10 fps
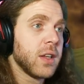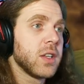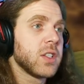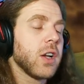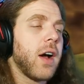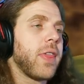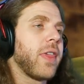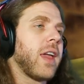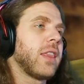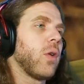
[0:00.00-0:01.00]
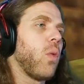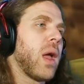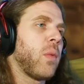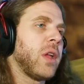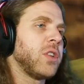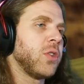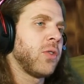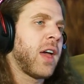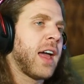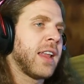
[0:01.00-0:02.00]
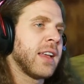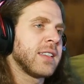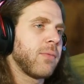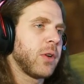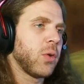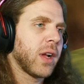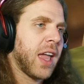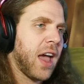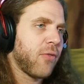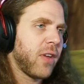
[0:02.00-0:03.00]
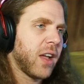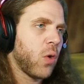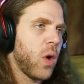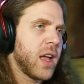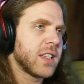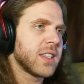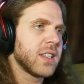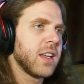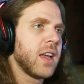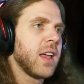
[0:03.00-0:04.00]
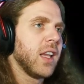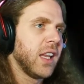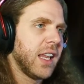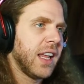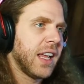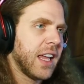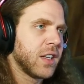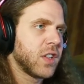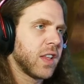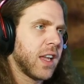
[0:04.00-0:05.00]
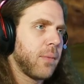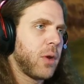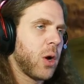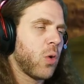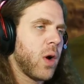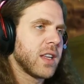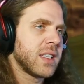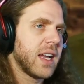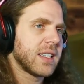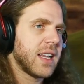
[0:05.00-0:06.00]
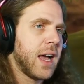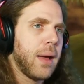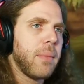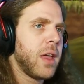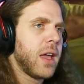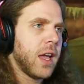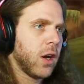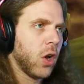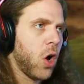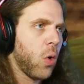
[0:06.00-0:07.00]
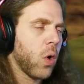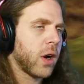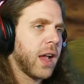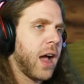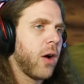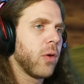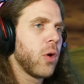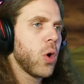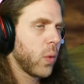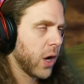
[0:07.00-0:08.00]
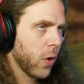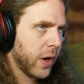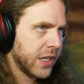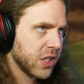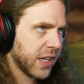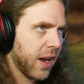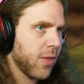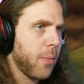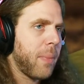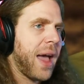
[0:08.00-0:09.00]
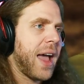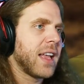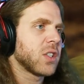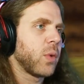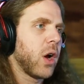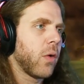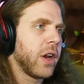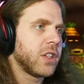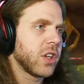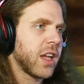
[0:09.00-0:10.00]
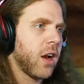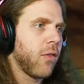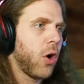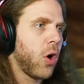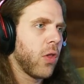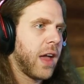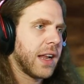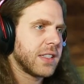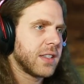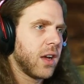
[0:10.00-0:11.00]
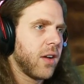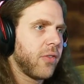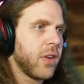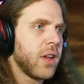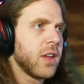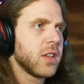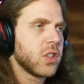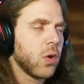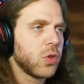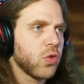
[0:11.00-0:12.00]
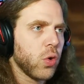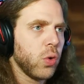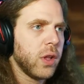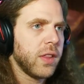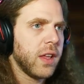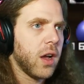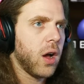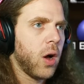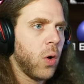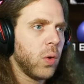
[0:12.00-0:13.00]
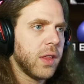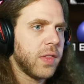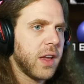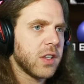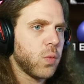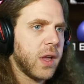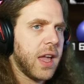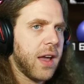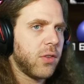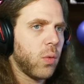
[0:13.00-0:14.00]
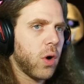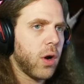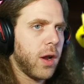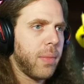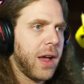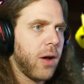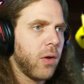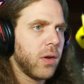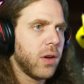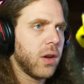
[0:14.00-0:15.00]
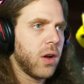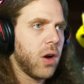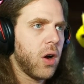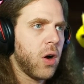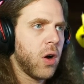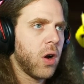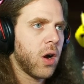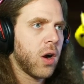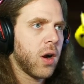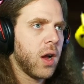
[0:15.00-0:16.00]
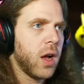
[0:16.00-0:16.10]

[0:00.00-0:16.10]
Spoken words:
So I think the way we do that is if we do a Kafei quest leading into the Gibdo quest next time, it'll all work out. We already took care of the mask, we already took care of all that stuff. So truly the only things we have to worry about are